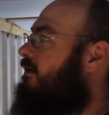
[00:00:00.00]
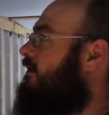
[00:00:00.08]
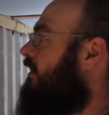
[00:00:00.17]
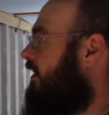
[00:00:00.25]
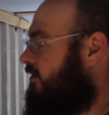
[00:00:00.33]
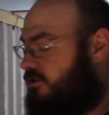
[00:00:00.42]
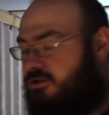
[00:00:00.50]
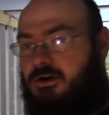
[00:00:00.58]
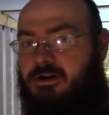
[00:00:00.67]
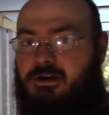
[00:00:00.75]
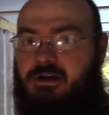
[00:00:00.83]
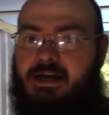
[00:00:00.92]
and
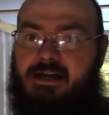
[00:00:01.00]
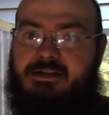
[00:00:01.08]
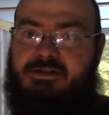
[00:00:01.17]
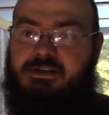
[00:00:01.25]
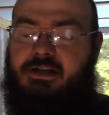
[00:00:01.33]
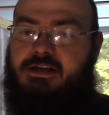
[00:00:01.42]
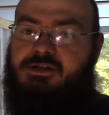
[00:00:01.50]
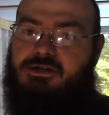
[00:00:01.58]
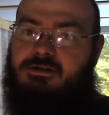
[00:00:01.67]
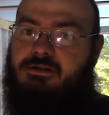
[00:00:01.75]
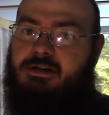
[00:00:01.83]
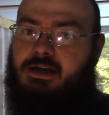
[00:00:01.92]
starting to lay
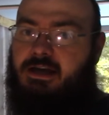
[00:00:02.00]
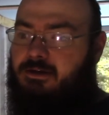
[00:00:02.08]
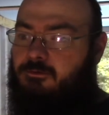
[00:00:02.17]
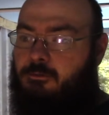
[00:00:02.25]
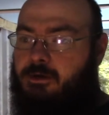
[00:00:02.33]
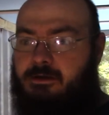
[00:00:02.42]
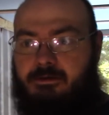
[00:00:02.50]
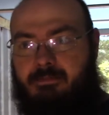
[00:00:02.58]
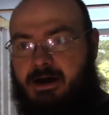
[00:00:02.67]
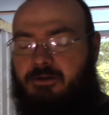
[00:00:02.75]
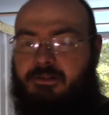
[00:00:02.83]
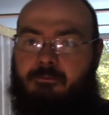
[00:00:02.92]
insulation, and we'll be
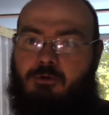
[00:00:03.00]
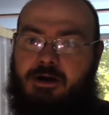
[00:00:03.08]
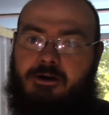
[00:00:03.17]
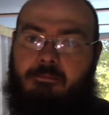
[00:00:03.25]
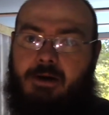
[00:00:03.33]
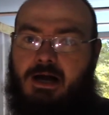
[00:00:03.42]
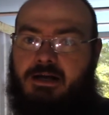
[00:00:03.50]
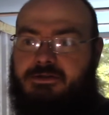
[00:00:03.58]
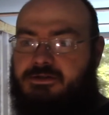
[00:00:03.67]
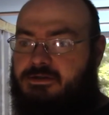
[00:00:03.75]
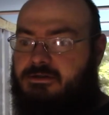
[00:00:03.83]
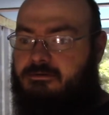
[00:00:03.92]
mounting the breaker
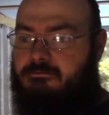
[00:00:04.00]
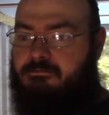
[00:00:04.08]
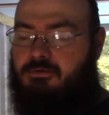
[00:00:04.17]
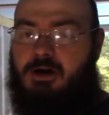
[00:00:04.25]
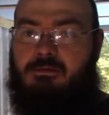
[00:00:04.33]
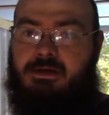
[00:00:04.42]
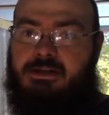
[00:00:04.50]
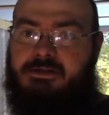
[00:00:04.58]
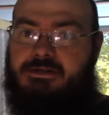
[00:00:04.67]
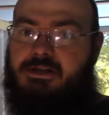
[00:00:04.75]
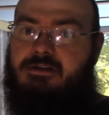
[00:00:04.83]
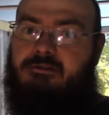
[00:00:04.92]
box probably
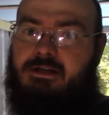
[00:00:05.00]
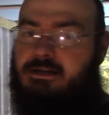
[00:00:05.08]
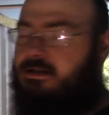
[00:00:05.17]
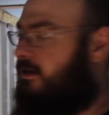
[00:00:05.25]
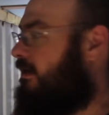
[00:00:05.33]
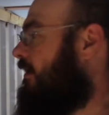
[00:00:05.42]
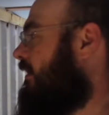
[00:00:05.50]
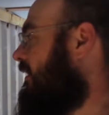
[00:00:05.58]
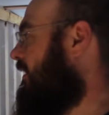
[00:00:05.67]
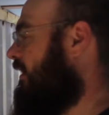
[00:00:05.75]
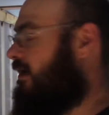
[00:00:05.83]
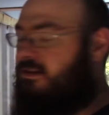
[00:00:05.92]
this evening.
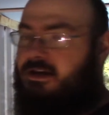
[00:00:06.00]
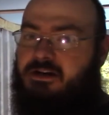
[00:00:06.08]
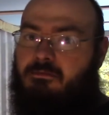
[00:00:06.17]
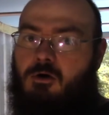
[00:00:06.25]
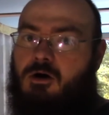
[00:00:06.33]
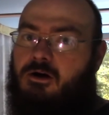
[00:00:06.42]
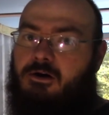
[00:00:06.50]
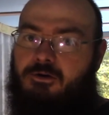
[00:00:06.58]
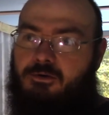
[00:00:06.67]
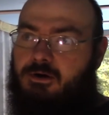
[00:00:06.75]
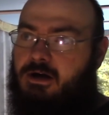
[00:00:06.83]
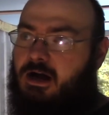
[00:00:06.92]
And then
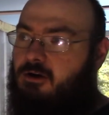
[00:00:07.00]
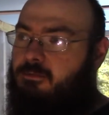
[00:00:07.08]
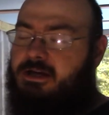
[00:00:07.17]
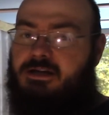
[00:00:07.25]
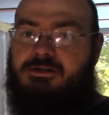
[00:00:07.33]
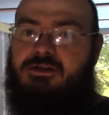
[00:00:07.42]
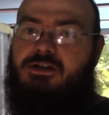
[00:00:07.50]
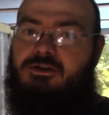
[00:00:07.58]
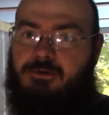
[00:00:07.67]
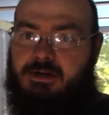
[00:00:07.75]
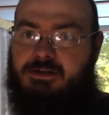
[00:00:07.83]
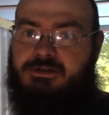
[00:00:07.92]
tomorrow I'll be
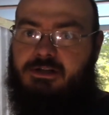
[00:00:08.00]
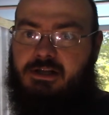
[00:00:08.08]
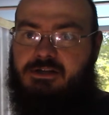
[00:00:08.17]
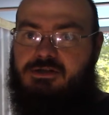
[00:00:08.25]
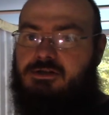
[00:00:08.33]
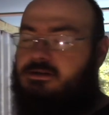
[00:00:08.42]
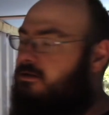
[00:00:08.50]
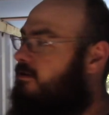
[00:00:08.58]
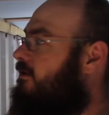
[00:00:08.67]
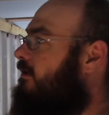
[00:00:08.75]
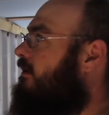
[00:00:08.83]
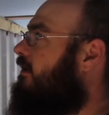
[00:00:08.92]
continuing insulation,
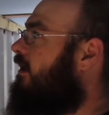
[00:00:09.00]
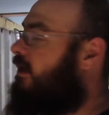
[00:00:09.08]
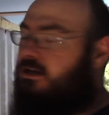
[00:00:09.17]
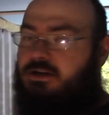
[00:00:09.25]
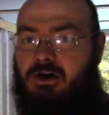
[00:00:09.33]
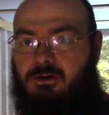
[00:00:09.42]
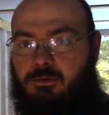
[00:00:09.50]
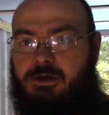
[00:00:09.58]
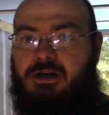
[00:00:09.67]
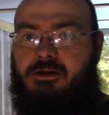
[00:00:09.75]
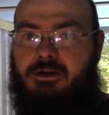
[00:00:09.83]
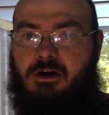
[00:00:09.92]
and y'all
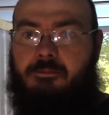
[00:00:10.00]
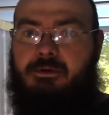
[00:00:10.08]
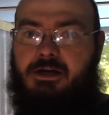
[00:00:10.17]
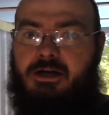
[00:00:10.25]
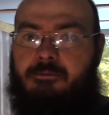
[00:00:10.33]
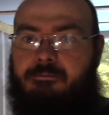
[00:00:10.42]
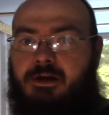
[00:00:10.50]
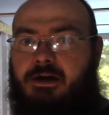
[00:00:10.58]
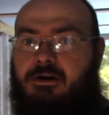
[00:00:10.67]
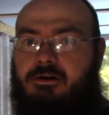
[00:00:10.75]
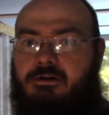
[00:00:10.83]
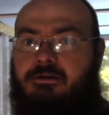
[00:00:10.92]
pick up
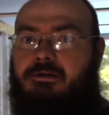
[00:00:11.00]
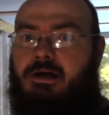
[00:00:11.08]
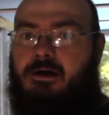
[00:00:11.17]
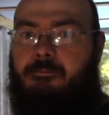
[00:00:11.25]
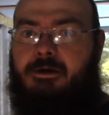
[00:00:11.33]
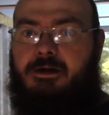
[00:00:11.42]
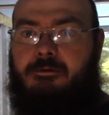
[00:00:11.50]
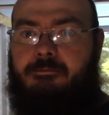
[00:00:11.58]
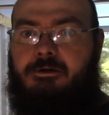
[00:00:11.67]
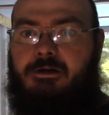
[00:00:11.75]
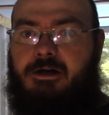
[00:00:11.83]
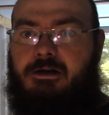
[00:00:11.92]
there. I'll pick up
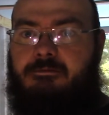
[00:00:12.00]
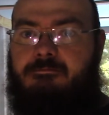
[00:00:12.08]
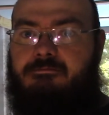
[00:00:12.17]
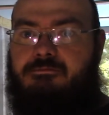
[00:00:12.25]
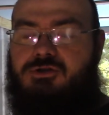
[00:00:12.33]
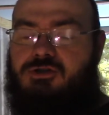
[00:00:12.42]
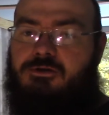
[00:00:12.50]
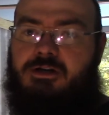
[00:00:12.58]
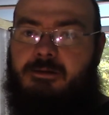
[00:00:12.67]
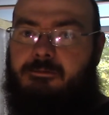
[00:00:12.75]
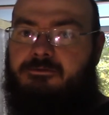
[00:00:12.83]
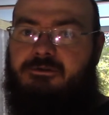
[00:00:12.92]
and shoot a
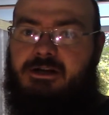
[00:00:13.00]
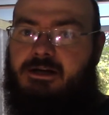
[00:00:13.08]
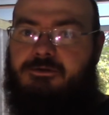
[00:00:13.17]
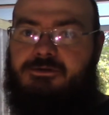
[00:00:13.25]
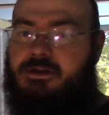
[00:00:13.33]
couple of videos of